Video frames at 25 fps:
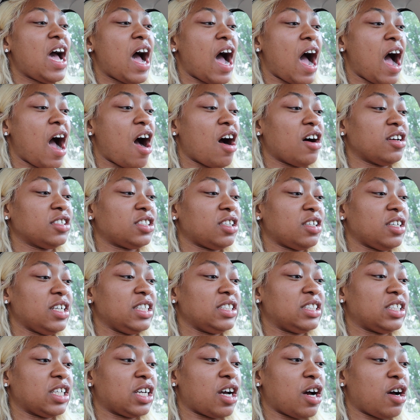I also
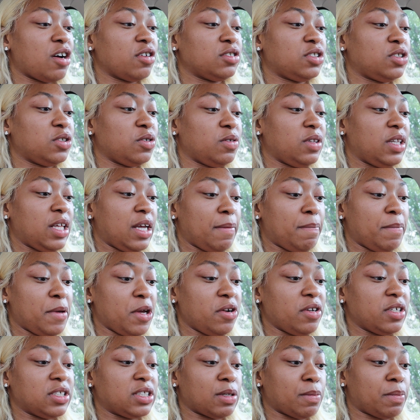need to go to the
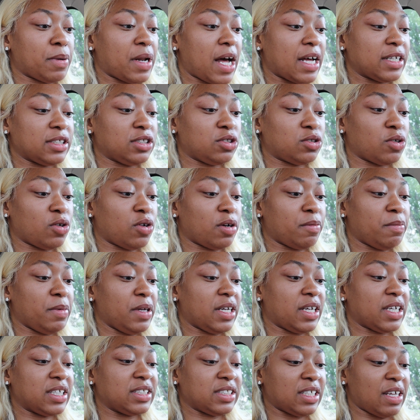beauty supply store
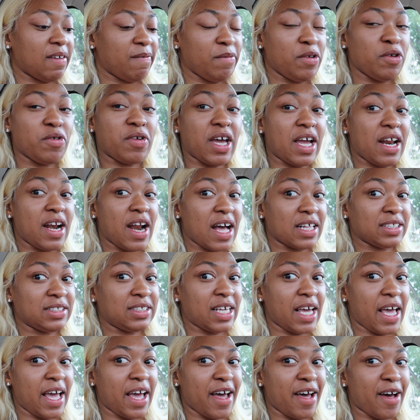because if you cannot
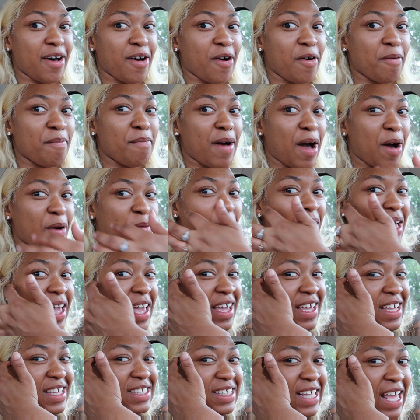tell, my
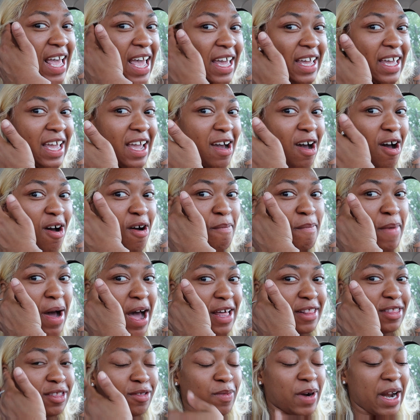wig is hanging on
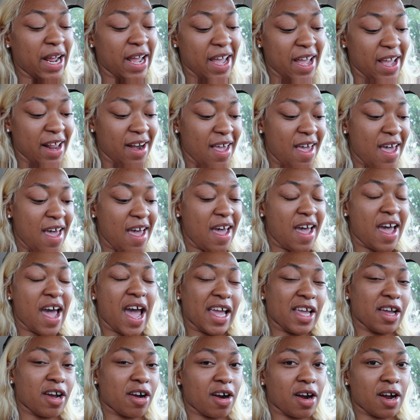by a thread
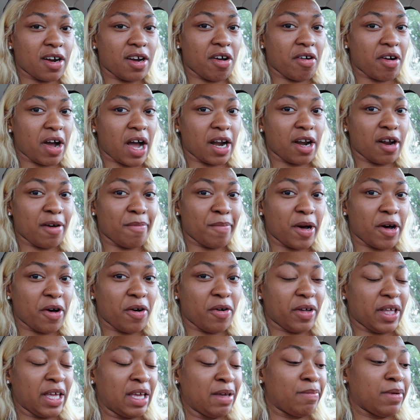and your girl don't got no
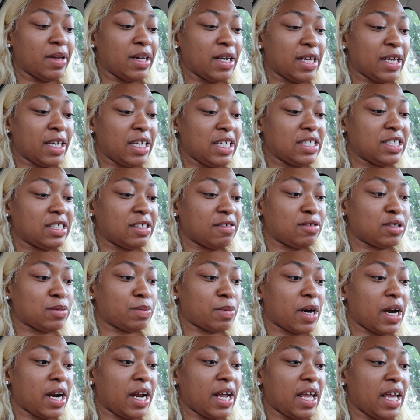more even adhesive
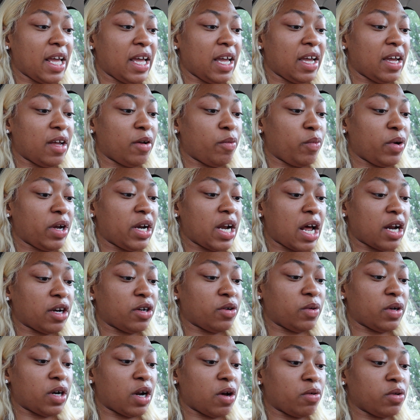spray, and we're not
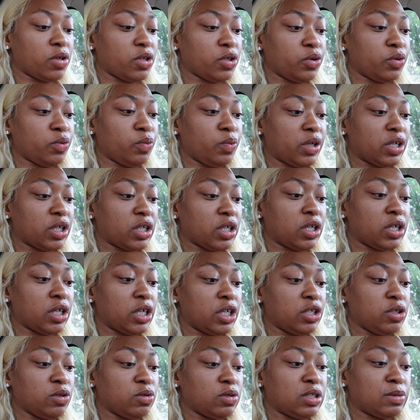doing no glue, we're
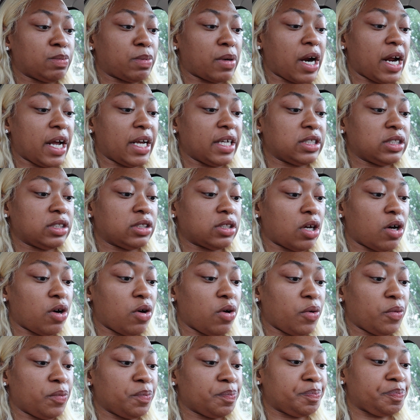gonna do spray.
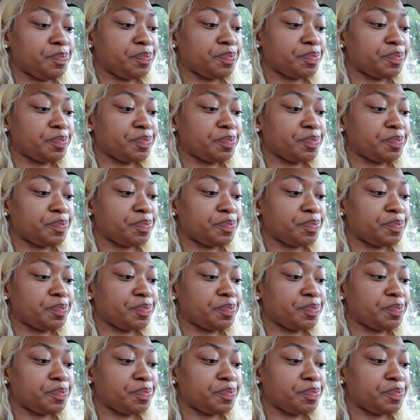So